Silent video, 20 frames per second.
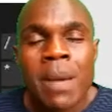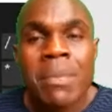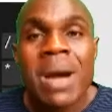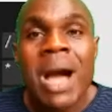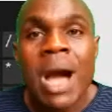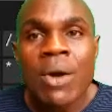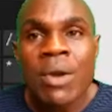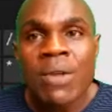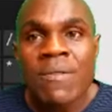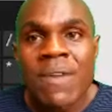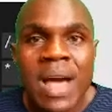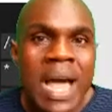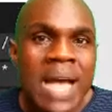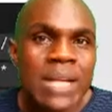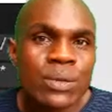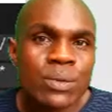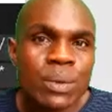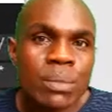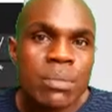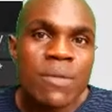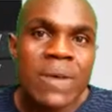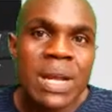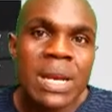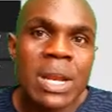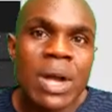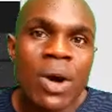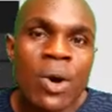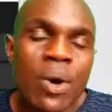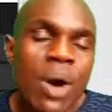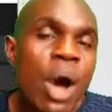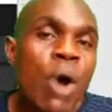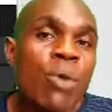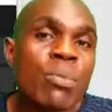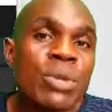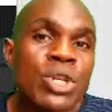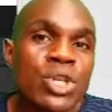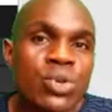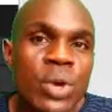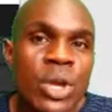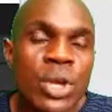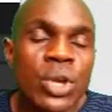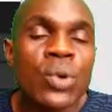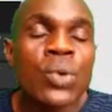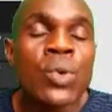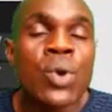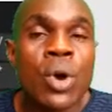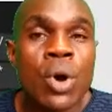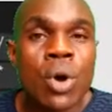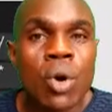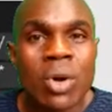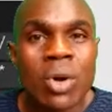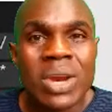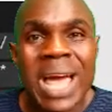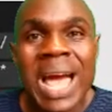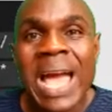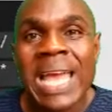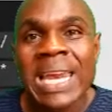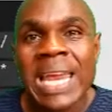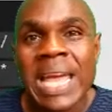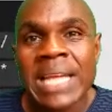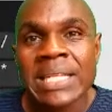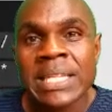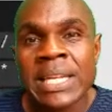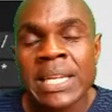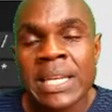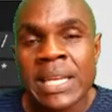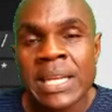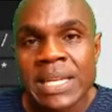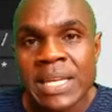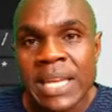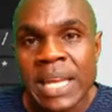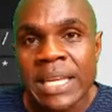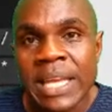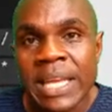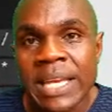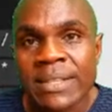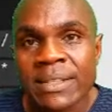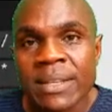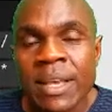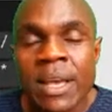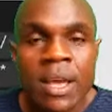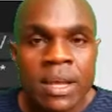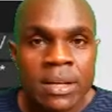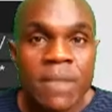But however, as we move along, I'll be showing you other highlighting techniques.